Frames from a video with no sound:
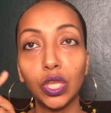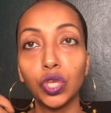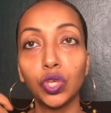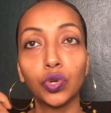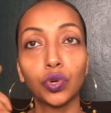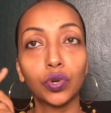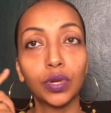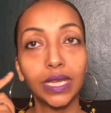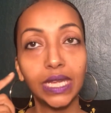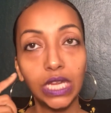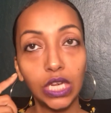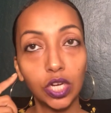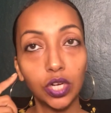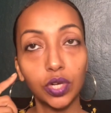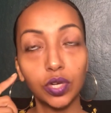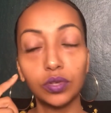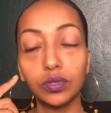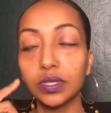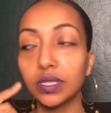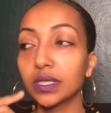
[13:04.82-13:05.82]
your
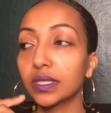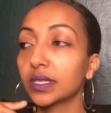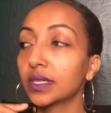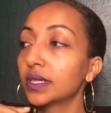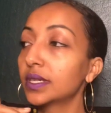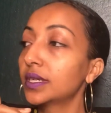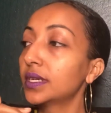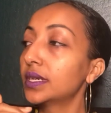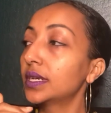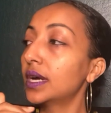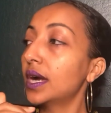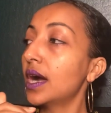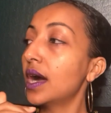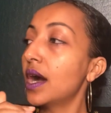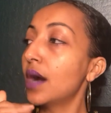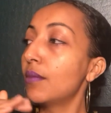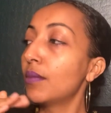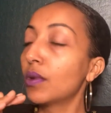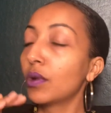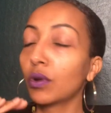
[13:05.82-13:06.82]
ears.
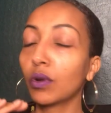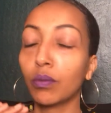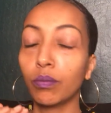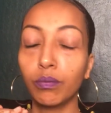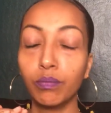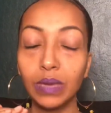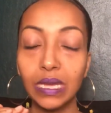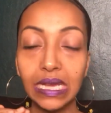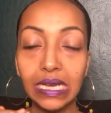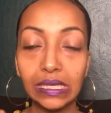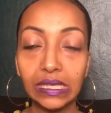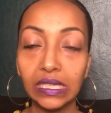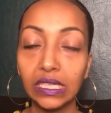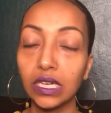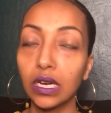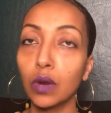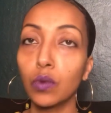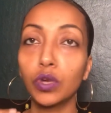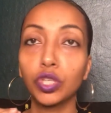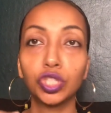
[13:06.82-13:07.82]
Be
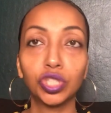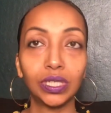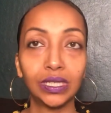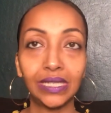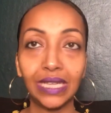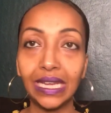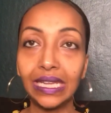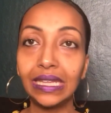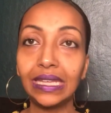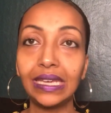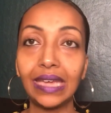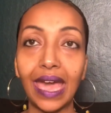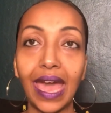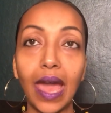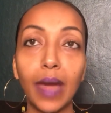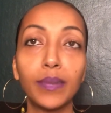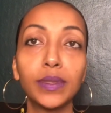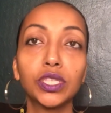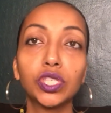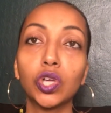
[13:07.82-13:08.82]
clear on what your daily
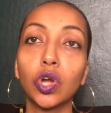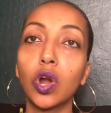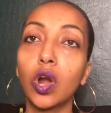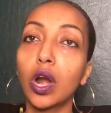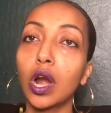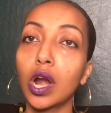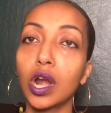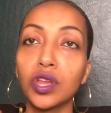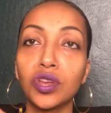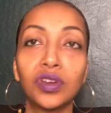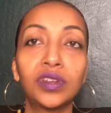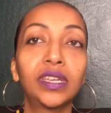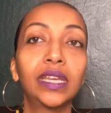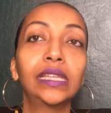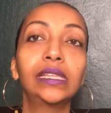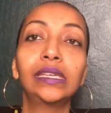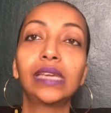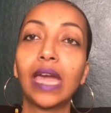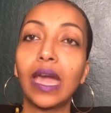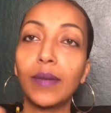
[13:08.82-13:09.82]
habits are. Are your
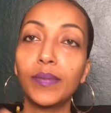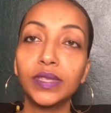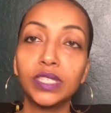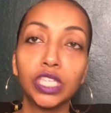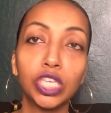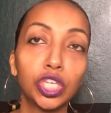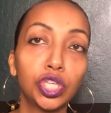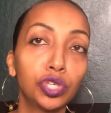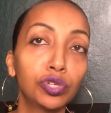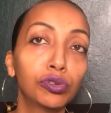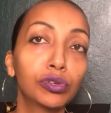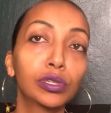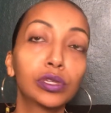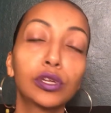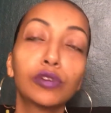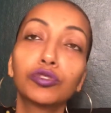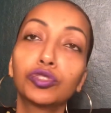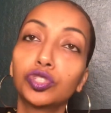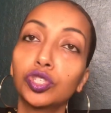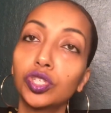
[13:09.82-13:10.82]
daily habits getting you
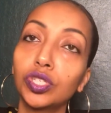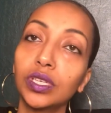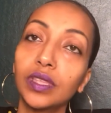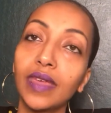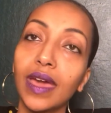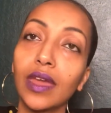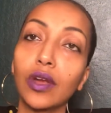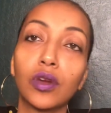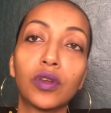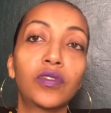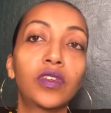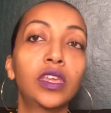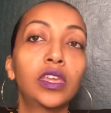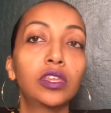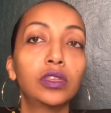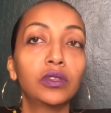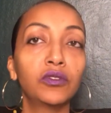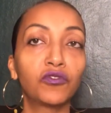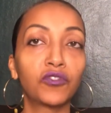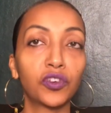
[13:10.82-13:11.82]
closer to that, or are they
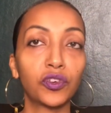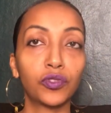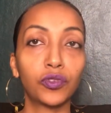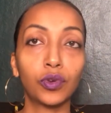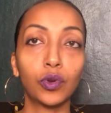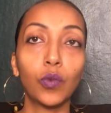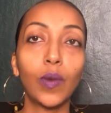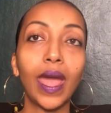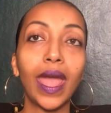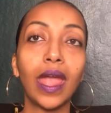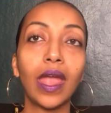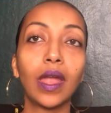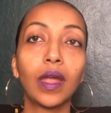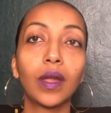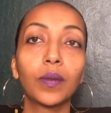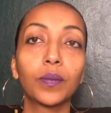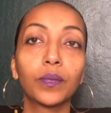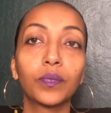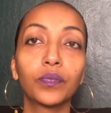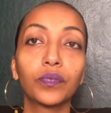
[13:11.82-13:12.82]
getting you further away?
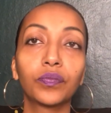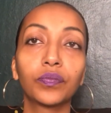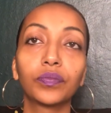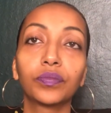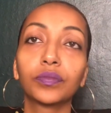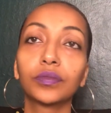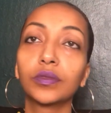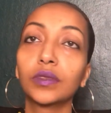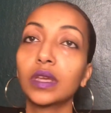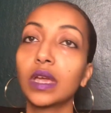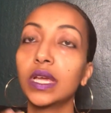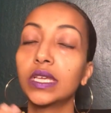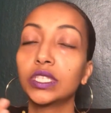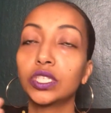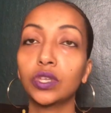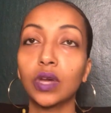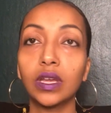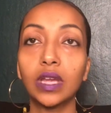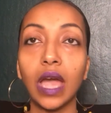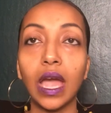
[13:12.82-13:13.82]

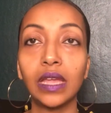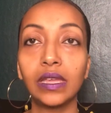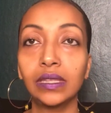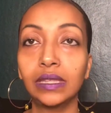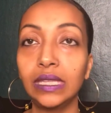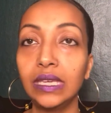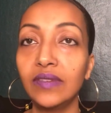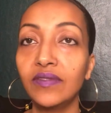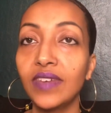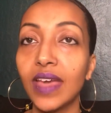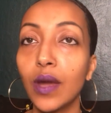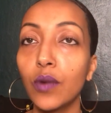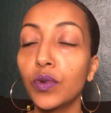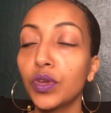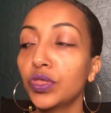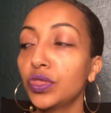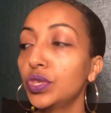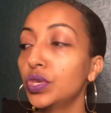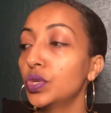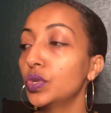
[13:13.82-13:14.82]
So I leave that
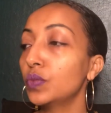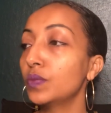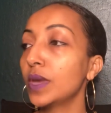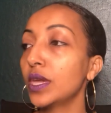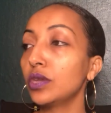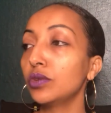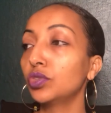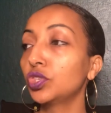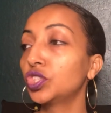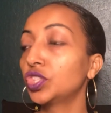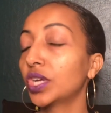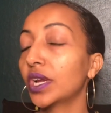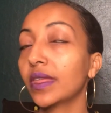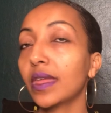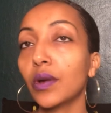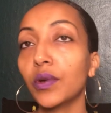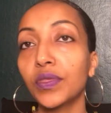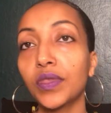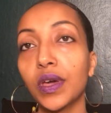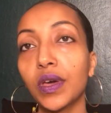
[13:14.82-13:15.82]
with you. May you share
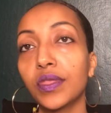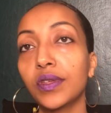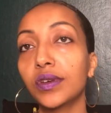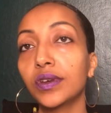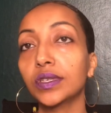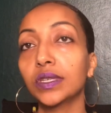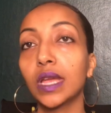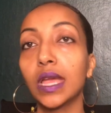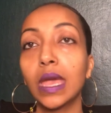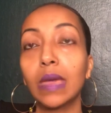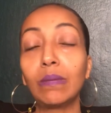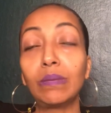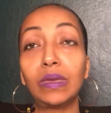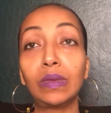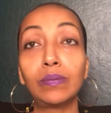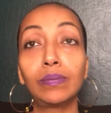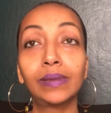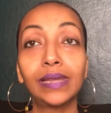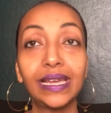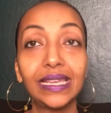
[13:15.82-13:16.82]
that with others. Be
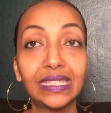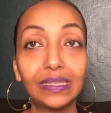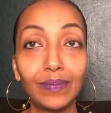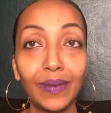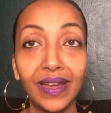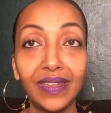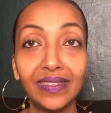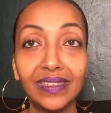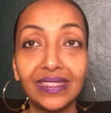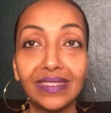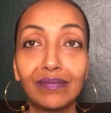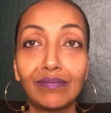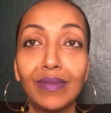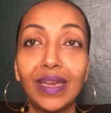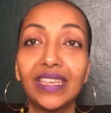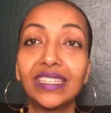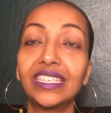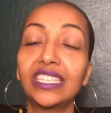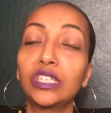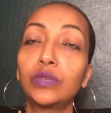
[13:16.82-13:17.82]
blessed by this
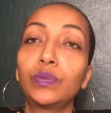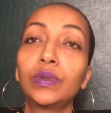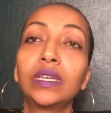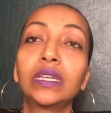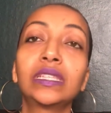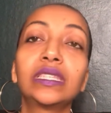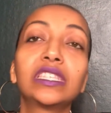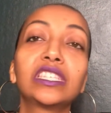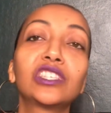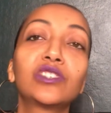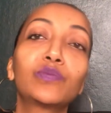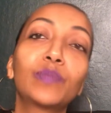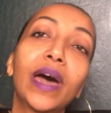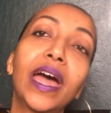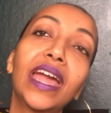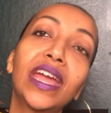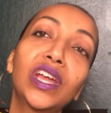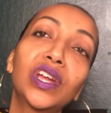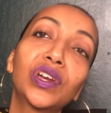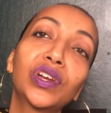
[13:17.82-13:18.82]
message. Be
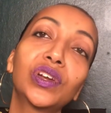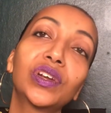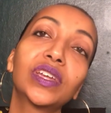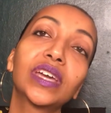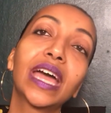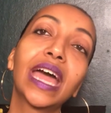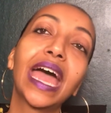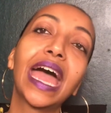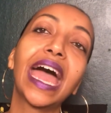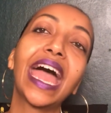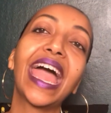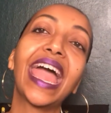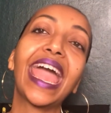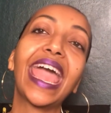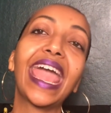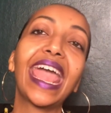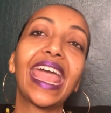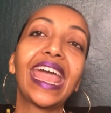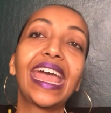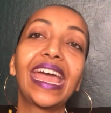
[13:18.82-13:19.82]
inspired.
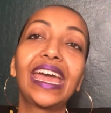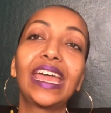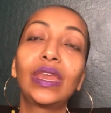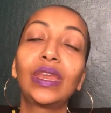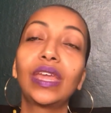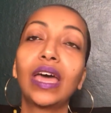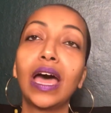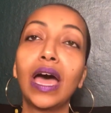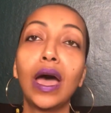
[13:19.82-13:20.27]
And